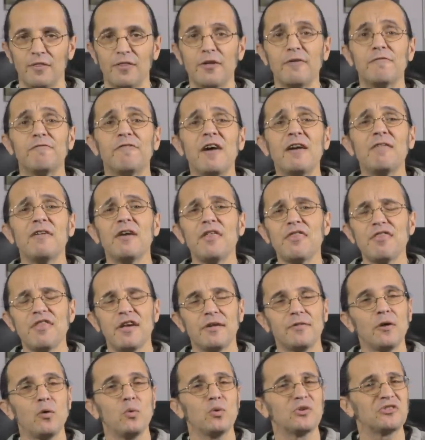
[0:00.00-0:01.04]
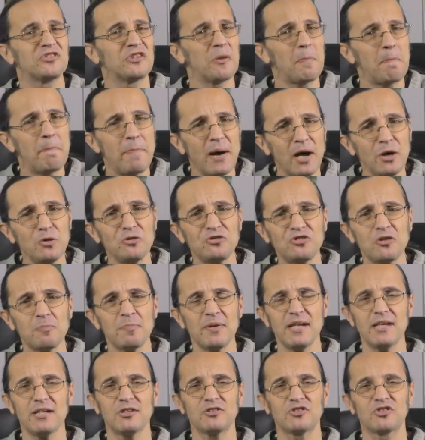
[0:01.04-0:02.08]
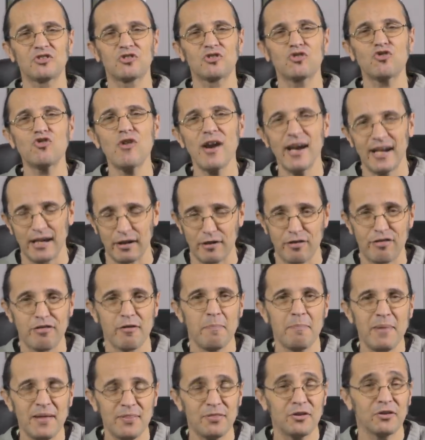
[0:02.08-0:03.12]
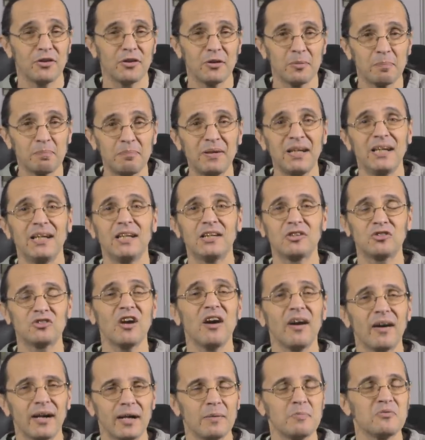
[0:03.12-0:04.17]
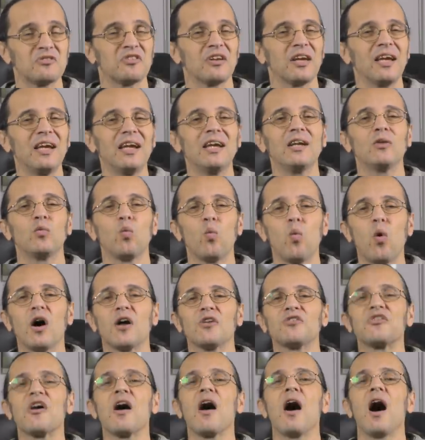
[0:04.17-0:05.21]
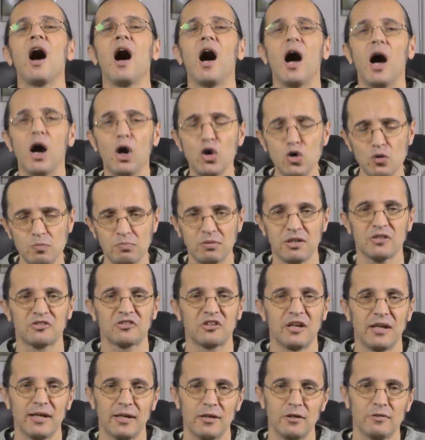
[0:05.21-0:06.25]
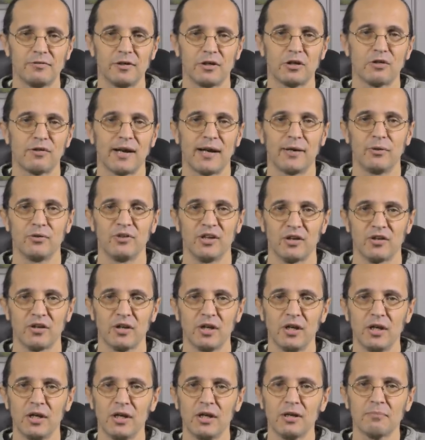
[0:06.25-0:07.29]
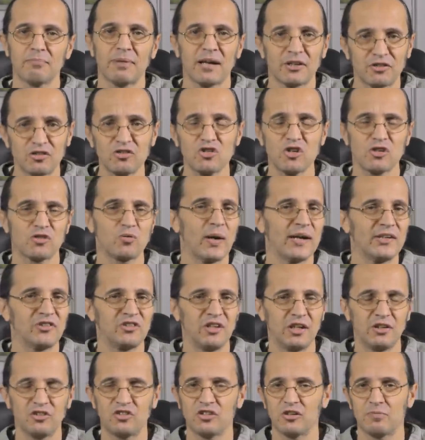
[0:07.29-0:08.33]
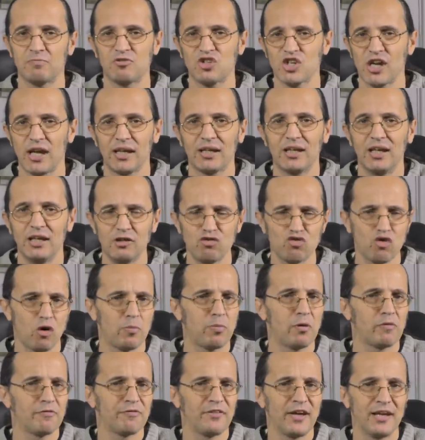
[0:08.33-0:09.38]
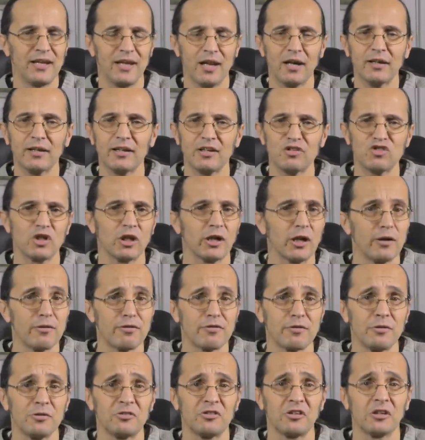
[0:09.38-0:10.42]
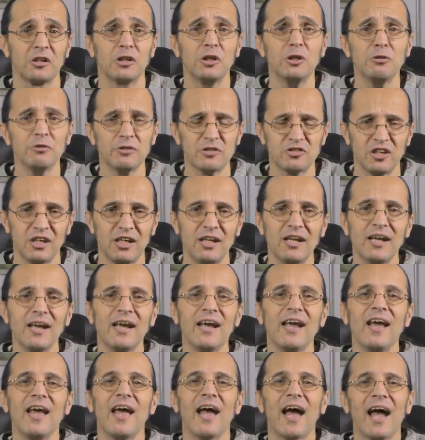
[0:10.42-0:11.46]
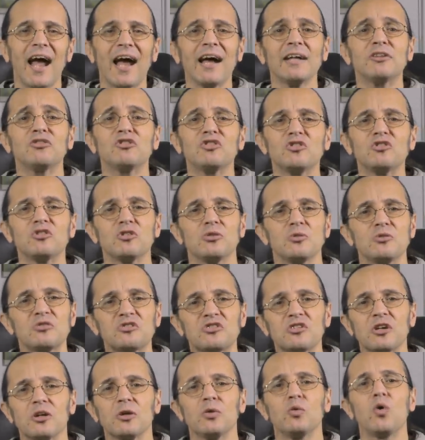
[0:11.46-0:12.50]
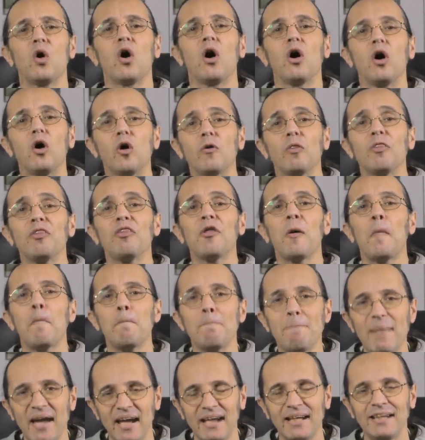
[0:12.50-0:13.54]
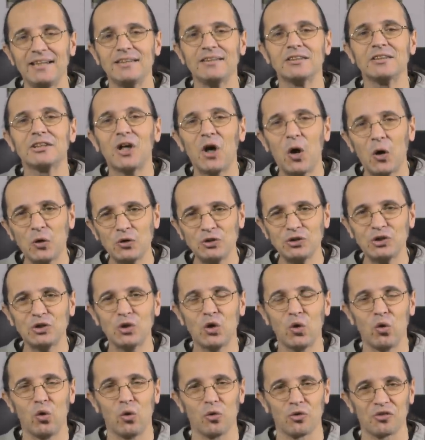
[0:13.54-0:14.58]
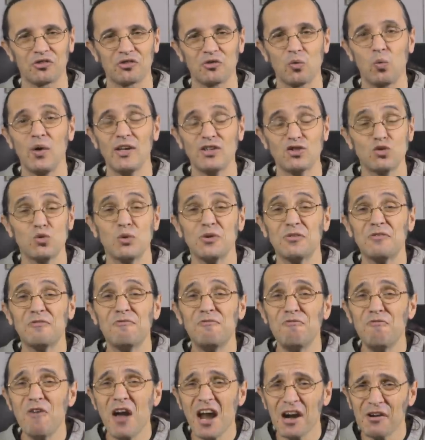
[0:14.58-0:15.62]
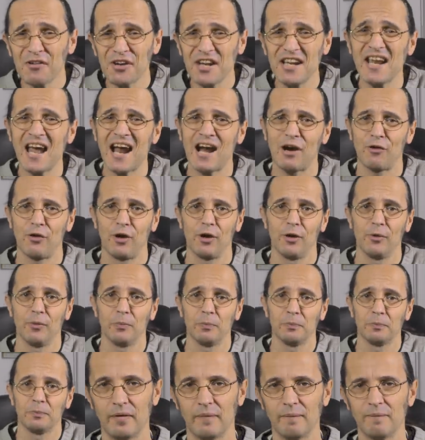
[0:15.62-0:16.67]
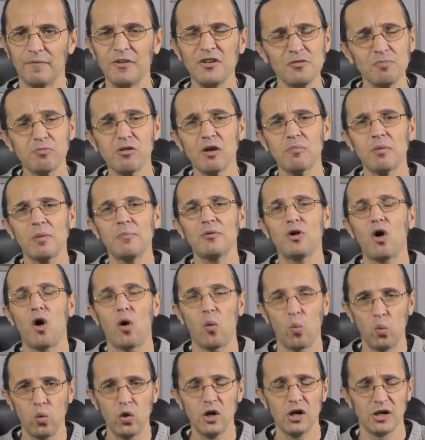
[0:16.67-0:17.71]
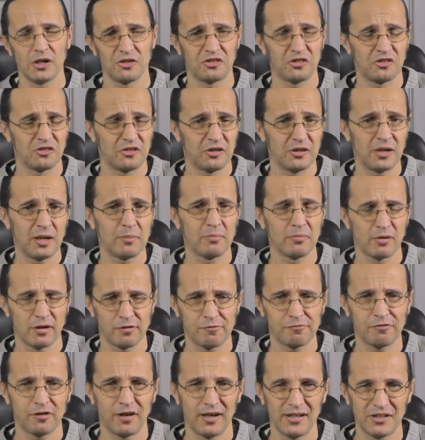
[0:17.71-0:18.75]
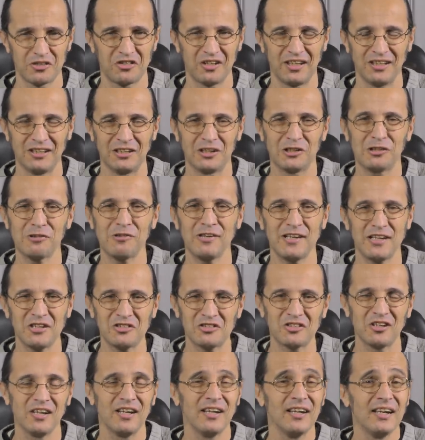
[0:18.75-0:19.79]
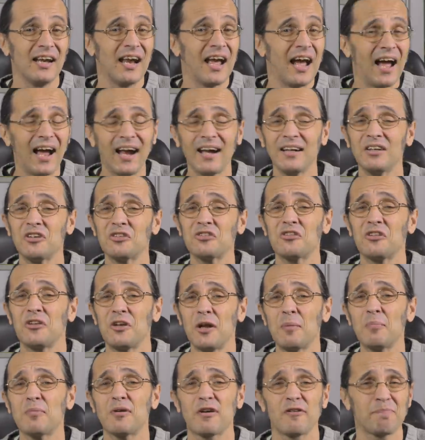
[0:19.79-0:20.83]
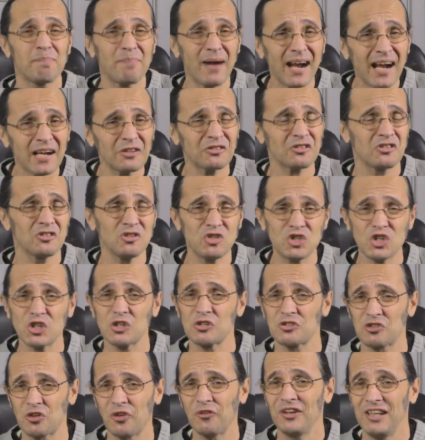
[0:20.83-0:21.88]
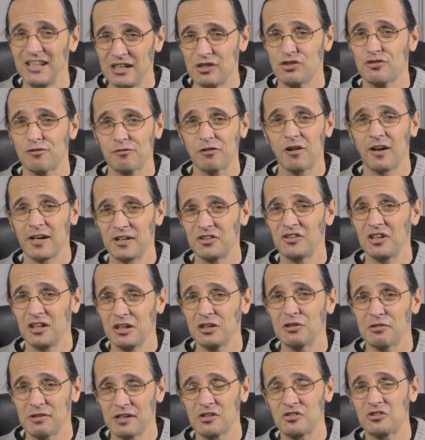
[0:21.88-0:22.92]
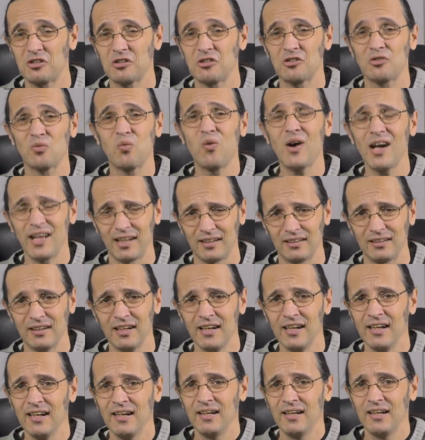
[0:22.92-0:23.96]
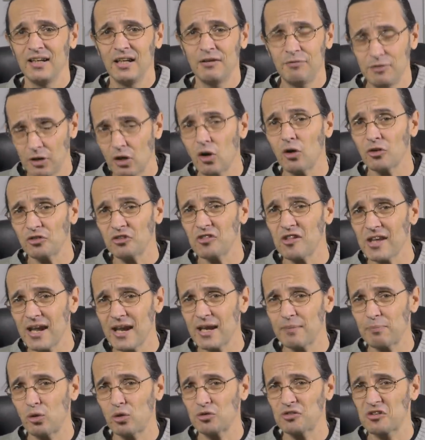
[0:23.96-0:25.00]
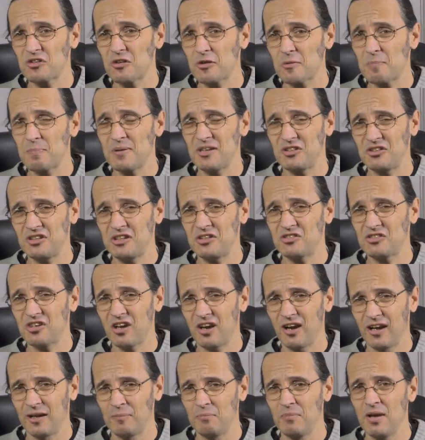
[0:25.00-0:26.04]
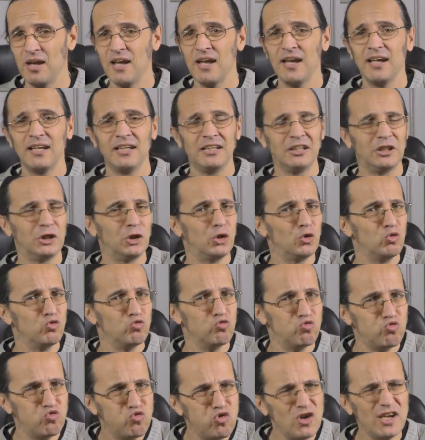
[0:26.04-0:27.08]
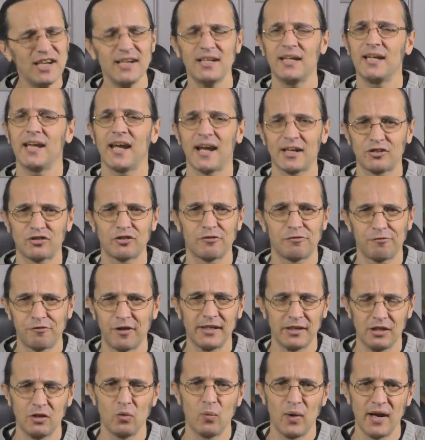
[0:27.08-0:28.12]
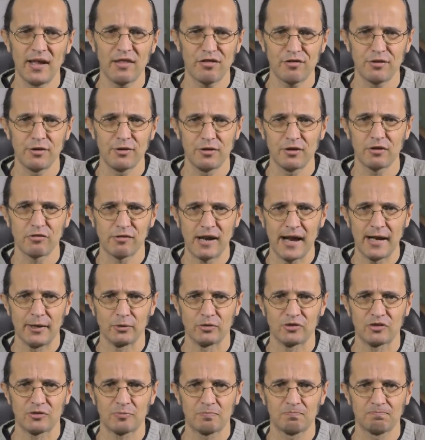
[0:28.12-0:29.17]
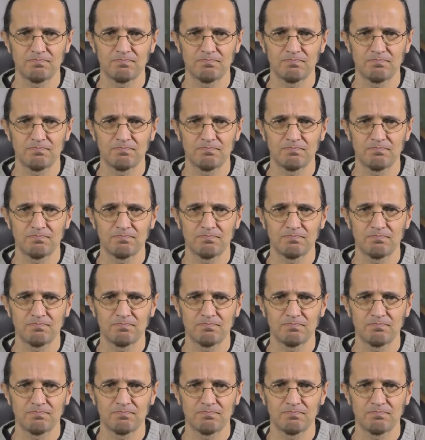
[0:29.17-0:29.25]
The very thing that was supposed to be its strength meant that at peak times it was hopelessly overcrowded. Passengers waiting to check in, drop off their luggage, and go through security had to do so on the main concourse, which was very narrow. This problem got worse as the number of flights increased, and as the number of passengers on each flight increased as well. If you got to the airport at a busy time, you really had to fight your way through the crowds.